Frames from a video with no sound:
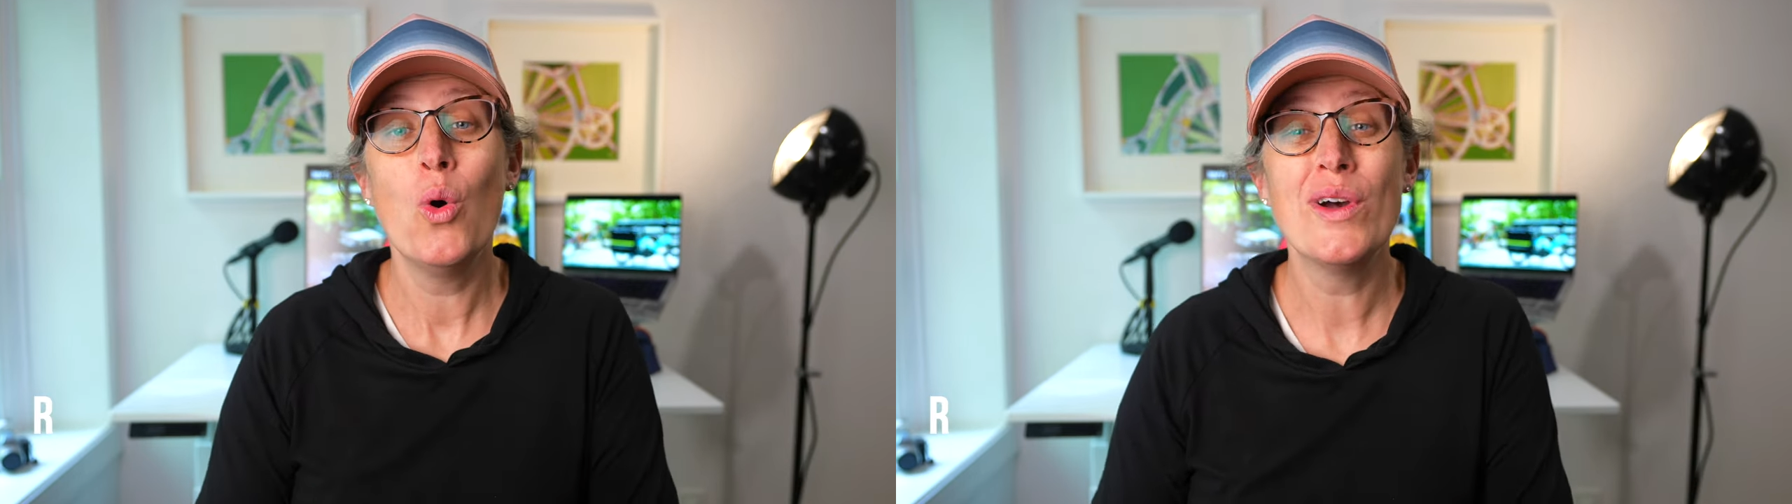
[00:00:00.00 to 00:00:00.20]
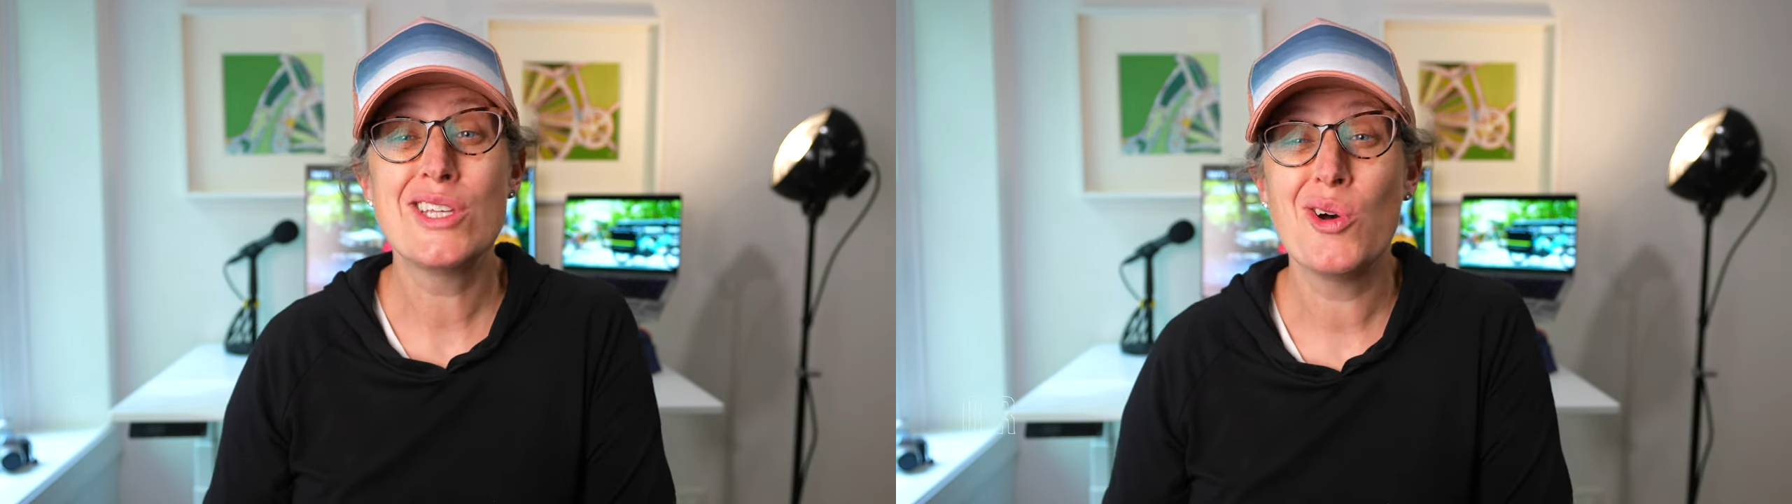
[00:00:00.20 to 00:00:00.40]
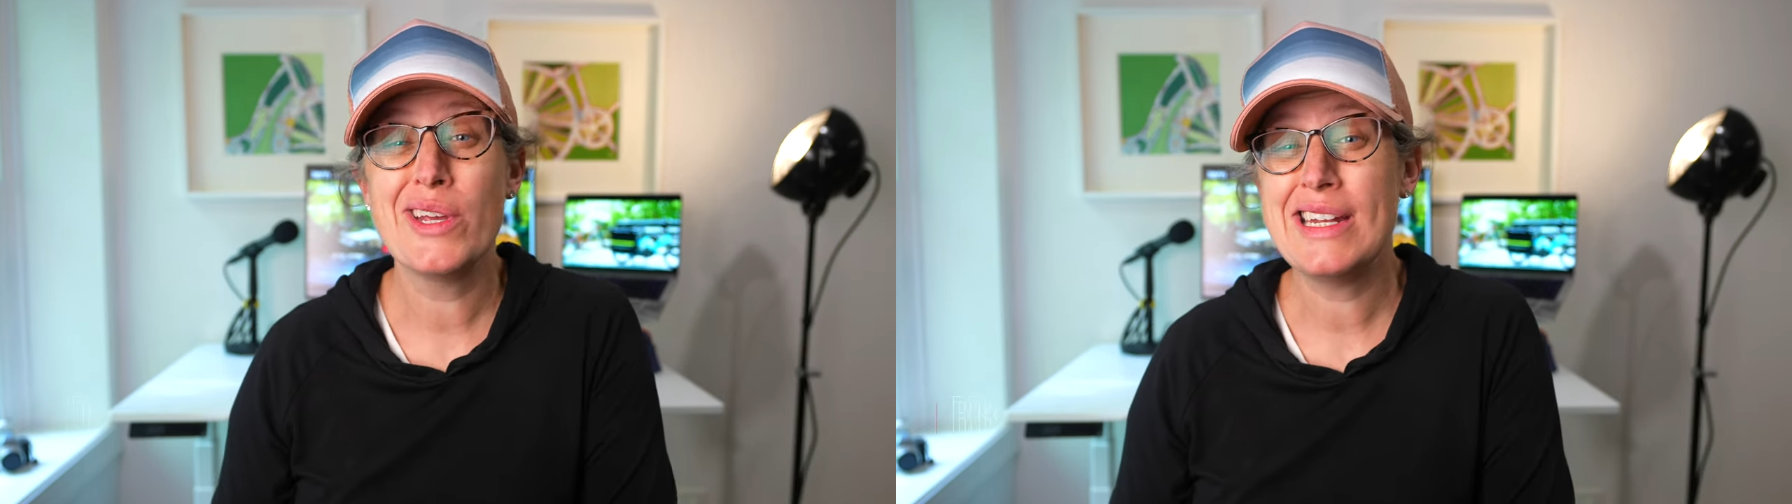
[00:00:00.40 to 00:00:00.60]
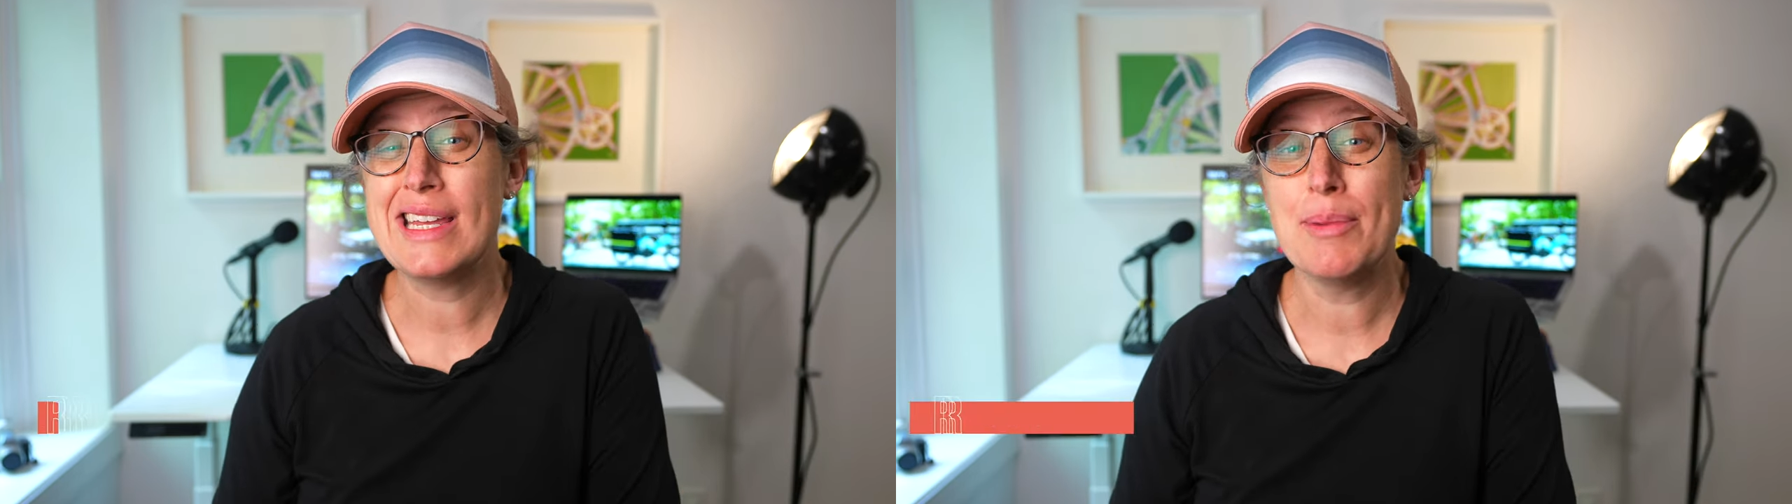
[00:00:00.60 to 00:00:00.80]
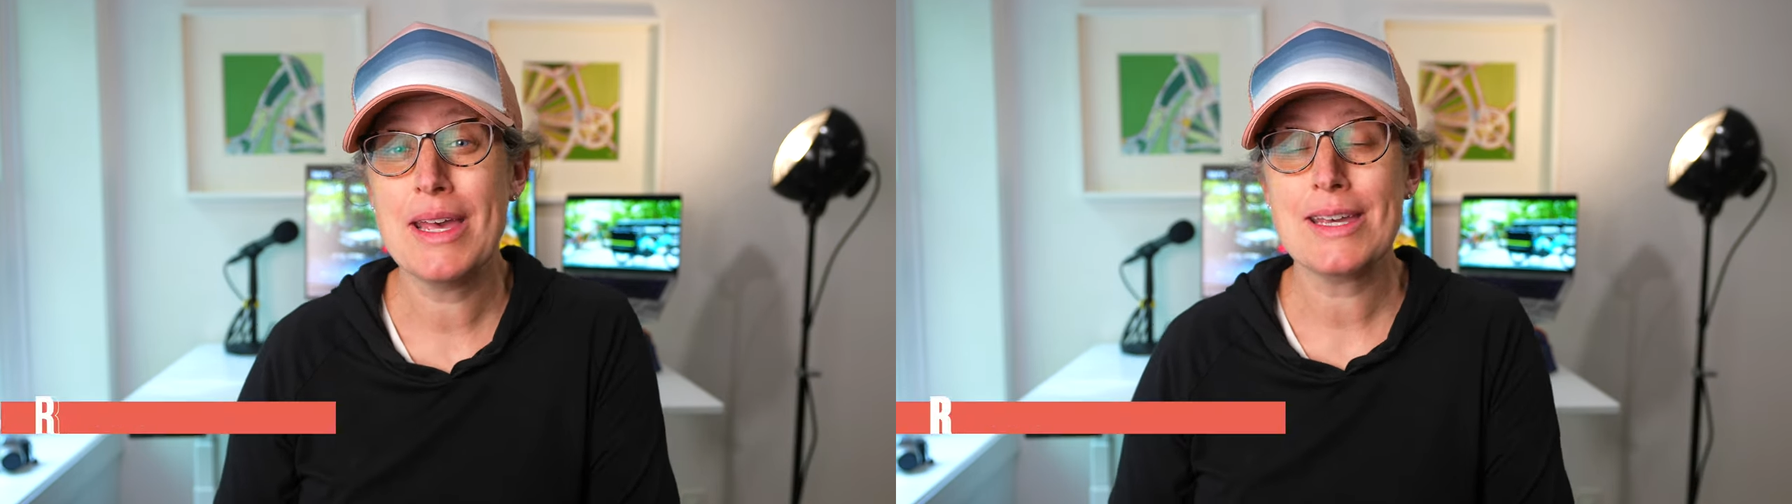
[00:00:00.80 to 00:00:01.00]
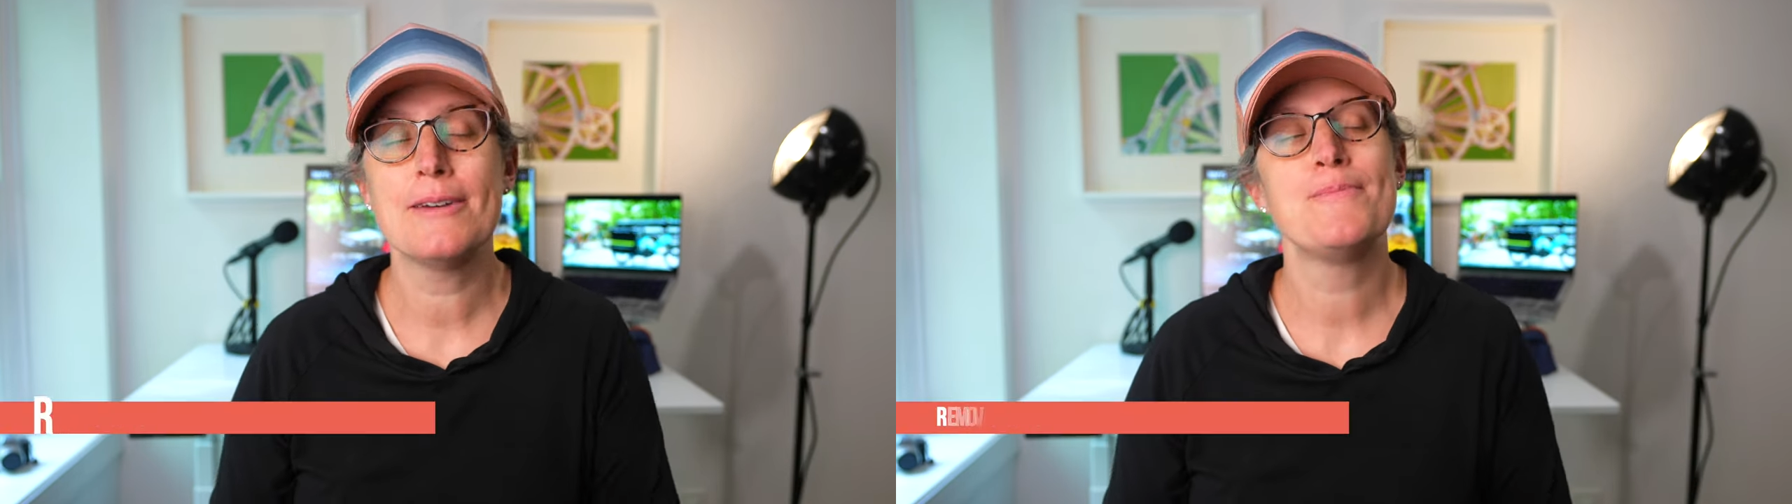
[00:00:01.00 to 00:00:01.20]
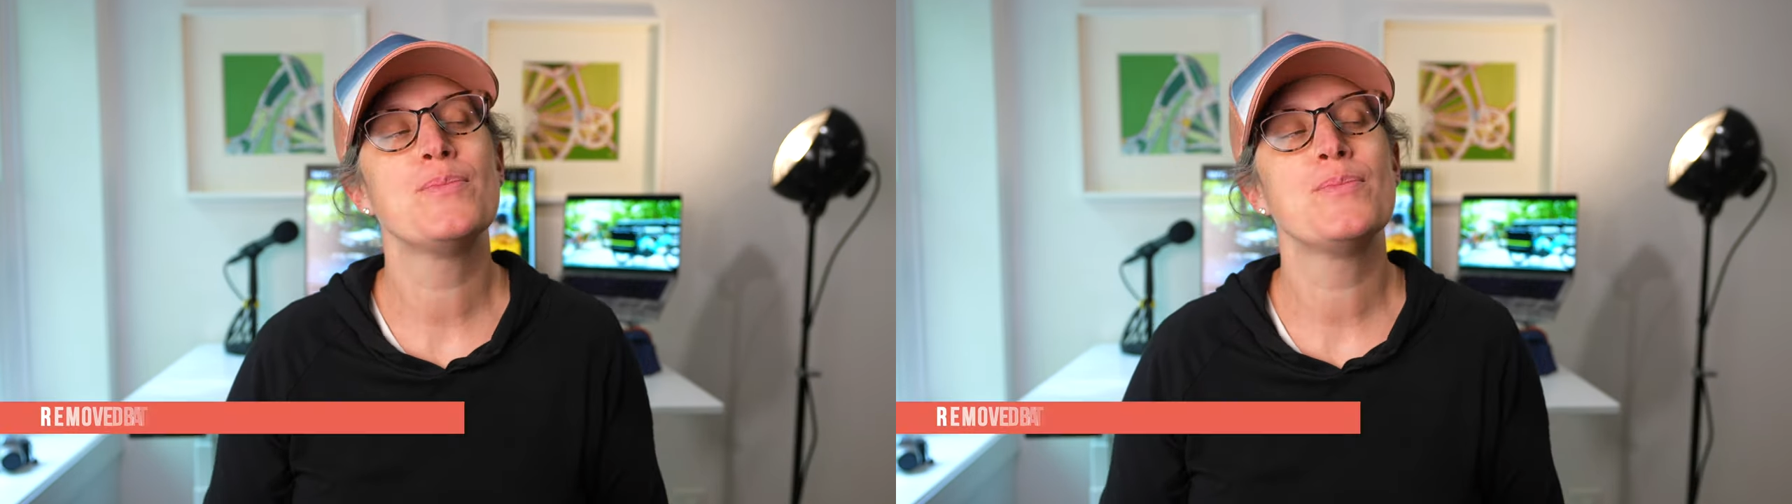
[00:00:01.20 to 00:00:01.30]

When towing an e-bike,